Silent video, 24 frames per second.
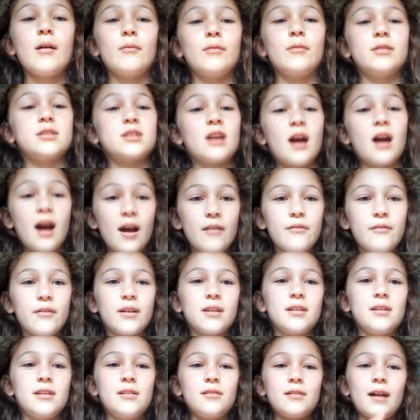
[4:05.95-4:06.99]
which I
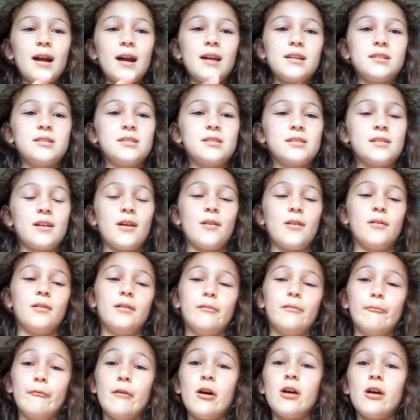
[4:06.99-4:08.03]
think you guys should go
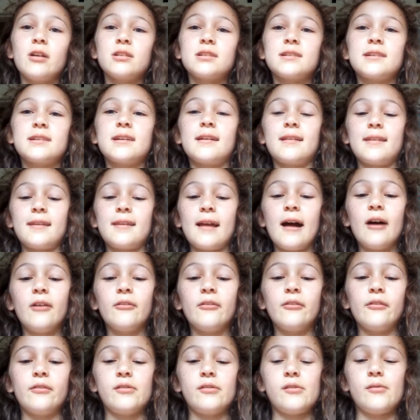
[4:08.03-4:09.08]
and watch yourself
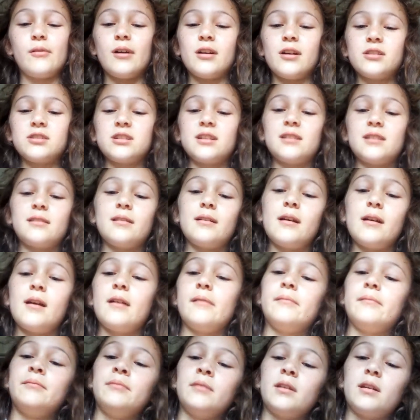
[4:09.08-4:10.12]
if you're watching.
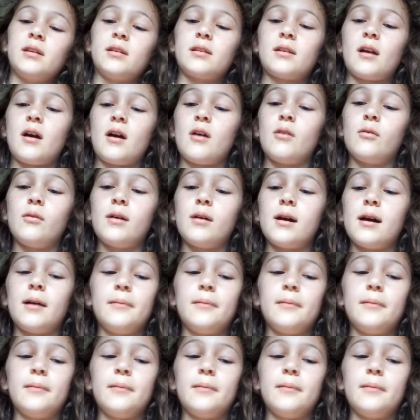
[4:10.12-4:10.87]
So